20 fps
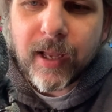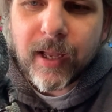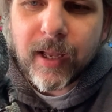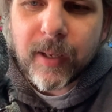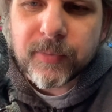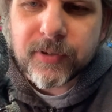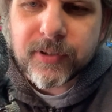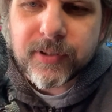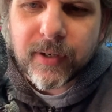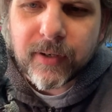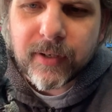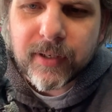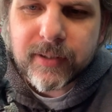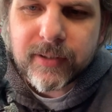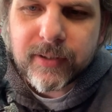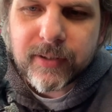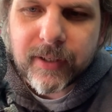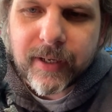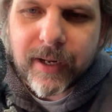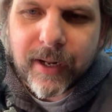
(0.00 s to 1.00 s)
I'm
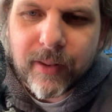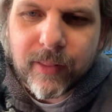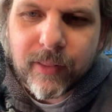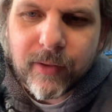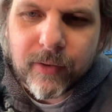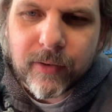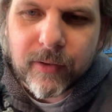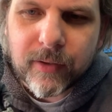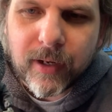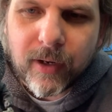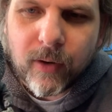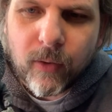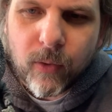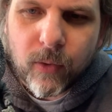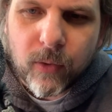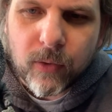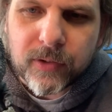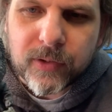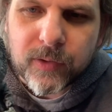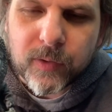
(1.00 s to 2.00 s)
starting to gather a
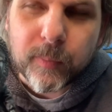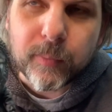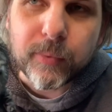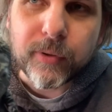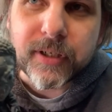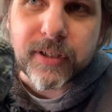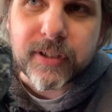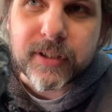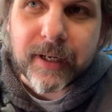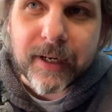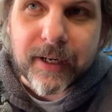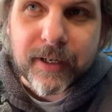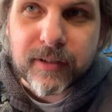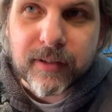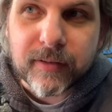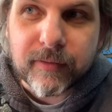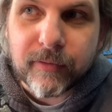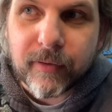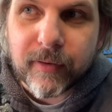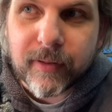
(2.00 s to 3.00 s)
whole new
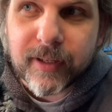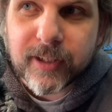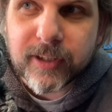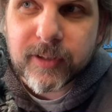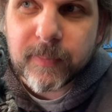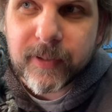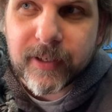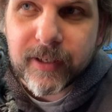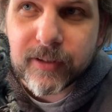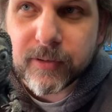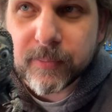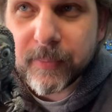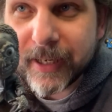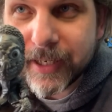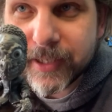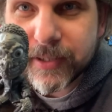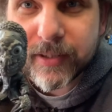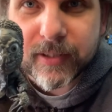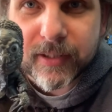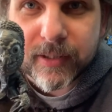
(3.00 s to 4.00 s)
appreciation for these because I'm
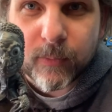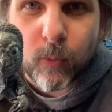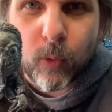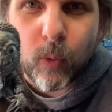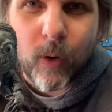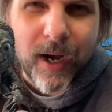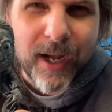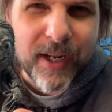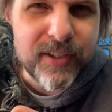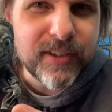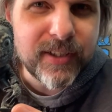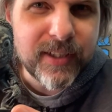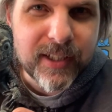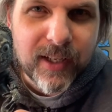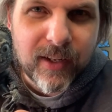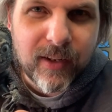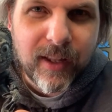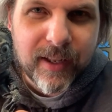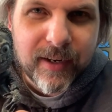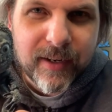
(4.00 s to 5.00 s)
actually
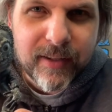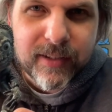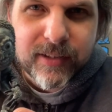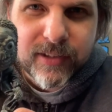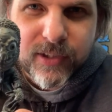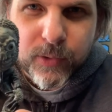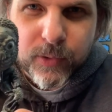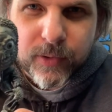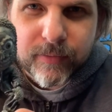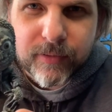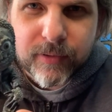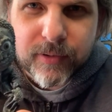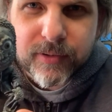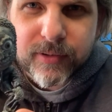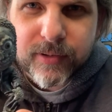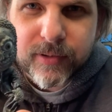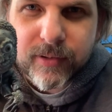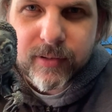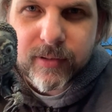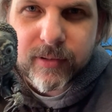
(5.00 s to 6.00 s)
watching a lot of these
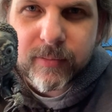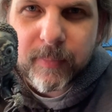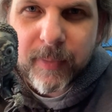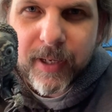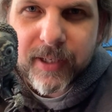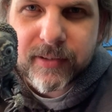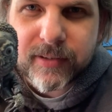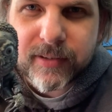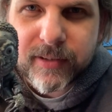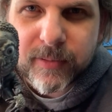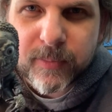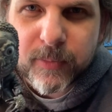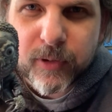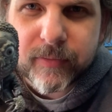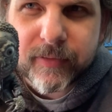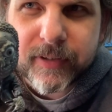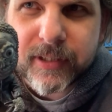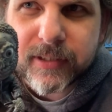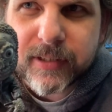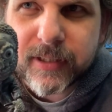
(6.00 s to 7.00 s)
Universal Monster
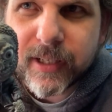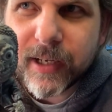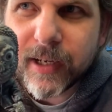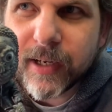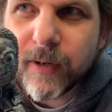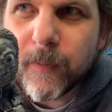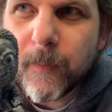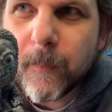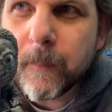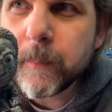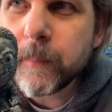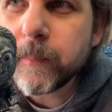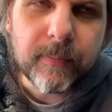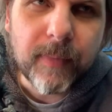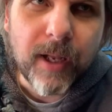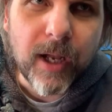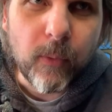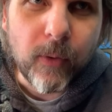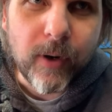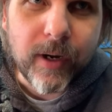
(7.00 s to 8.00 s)
movies now.
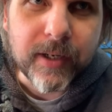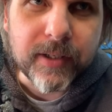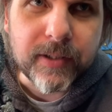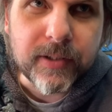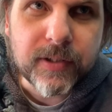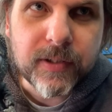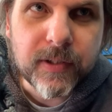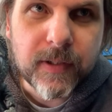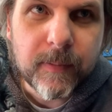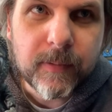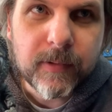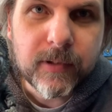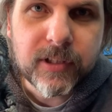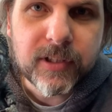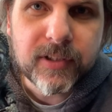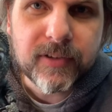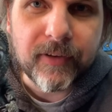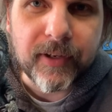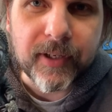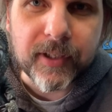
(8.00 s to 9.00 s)
I watch
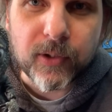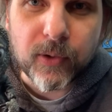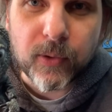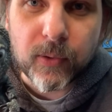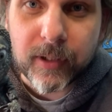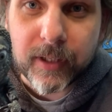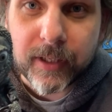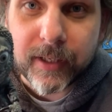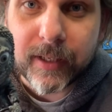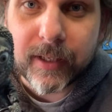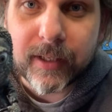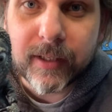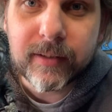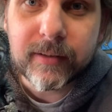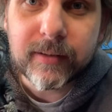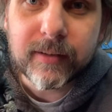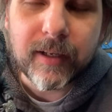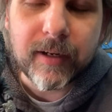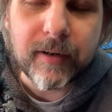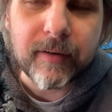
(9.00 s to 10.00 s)
Svengoolie
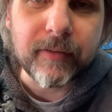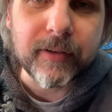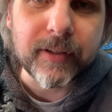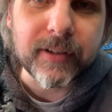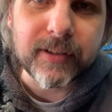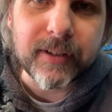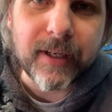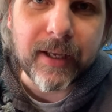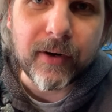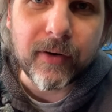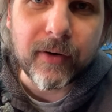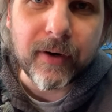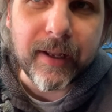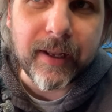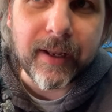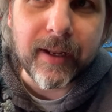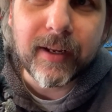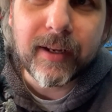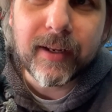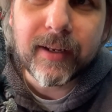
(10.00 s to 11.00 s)
every
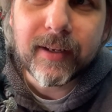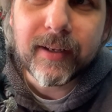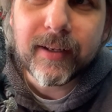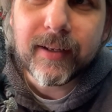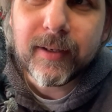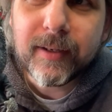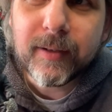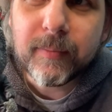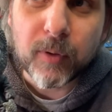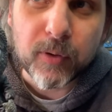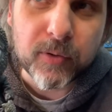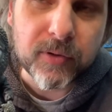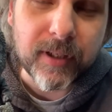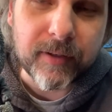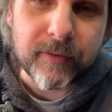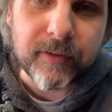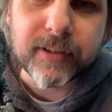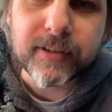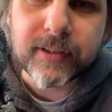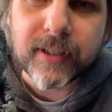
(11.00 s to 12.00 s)
Saturday, most
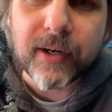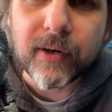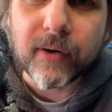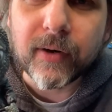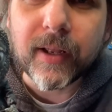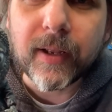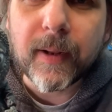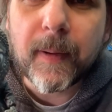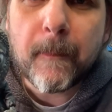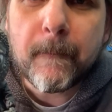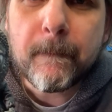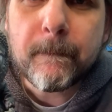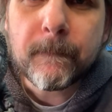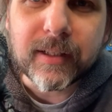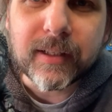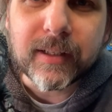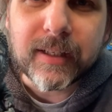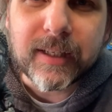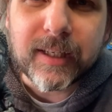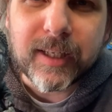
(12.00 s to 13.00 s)
every Saturday.
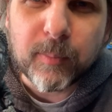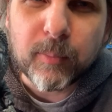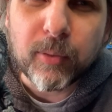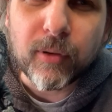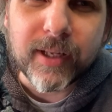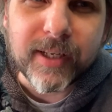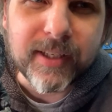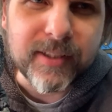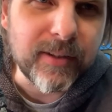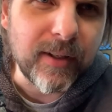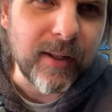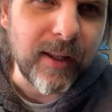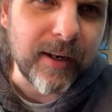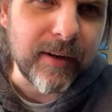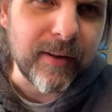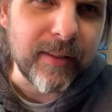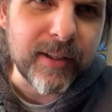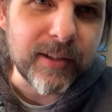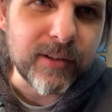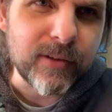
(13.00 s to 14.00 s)
He plays a
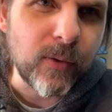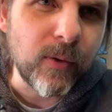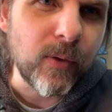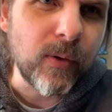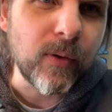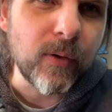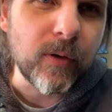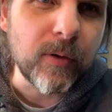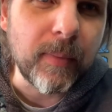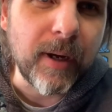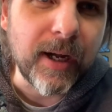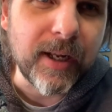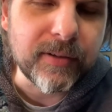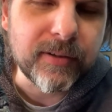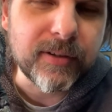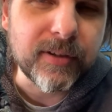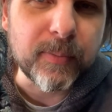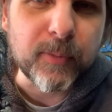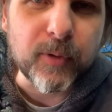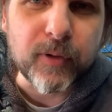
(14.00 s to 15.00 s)
lot of these old
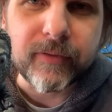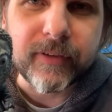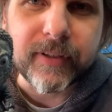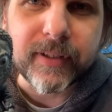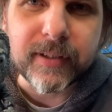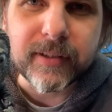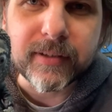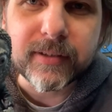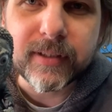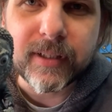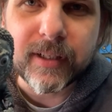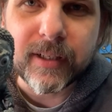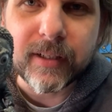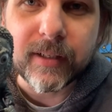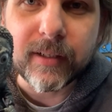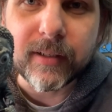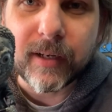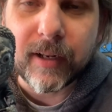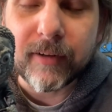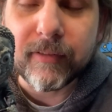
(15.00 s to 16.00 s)
monster movies,
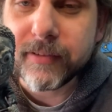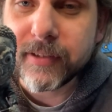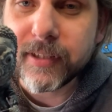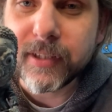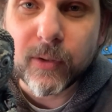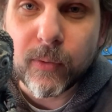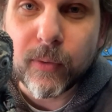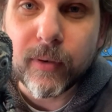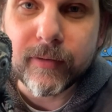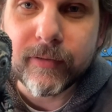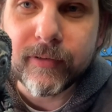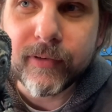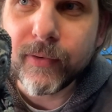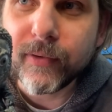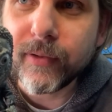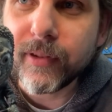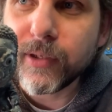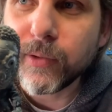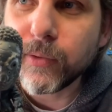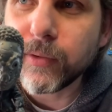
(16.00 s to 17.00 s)
and I've seen quite a
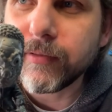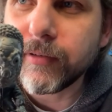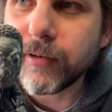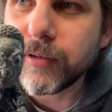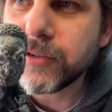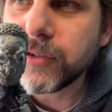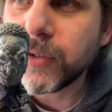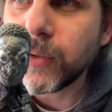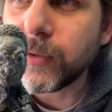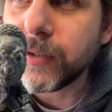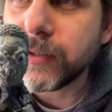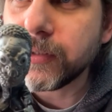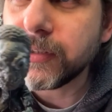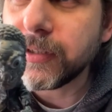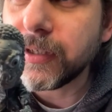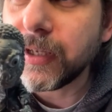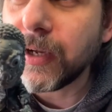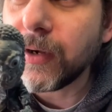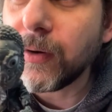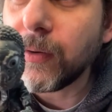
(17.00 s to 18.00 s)
few of the Universal
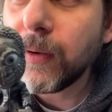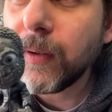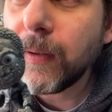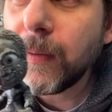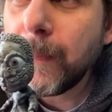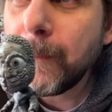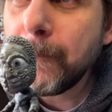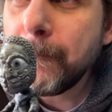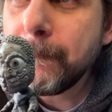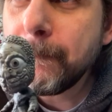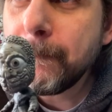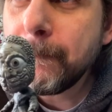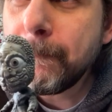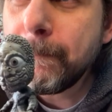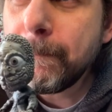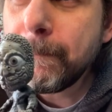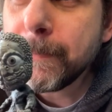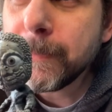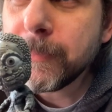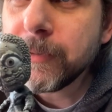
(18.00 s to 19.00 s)
ones now.
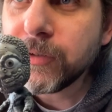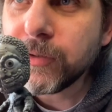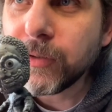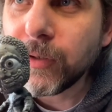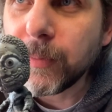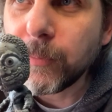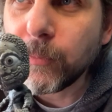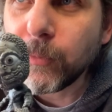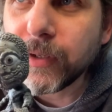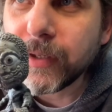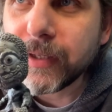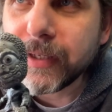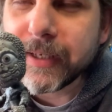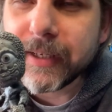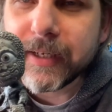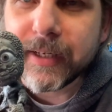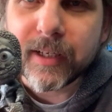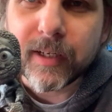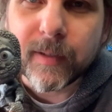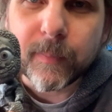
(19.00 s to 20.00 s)
So I'm really
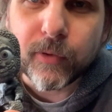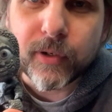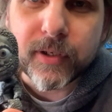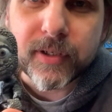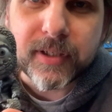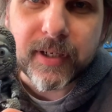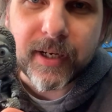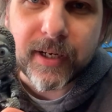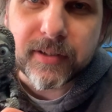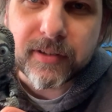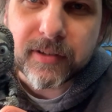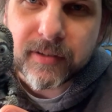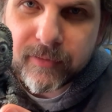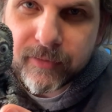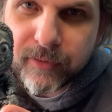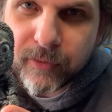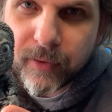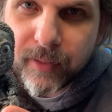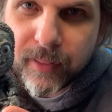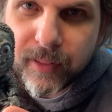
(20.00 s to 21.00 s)
getting an appreciation
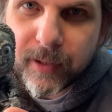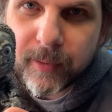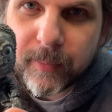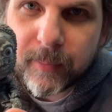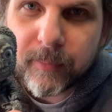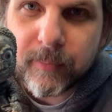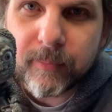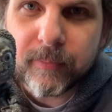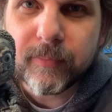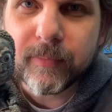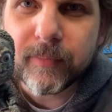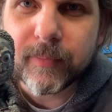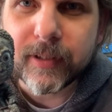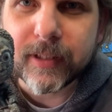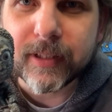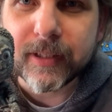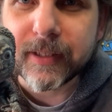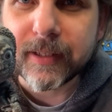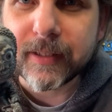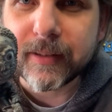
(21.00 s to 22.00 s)
for them.
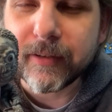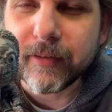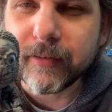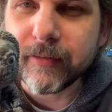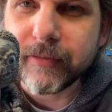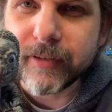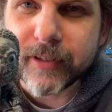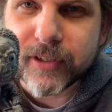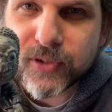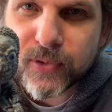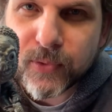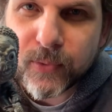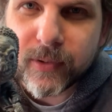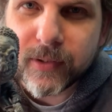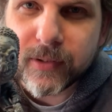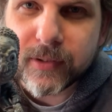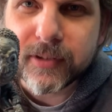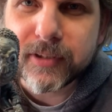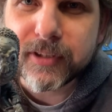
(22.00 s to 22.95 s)
Like, their visuals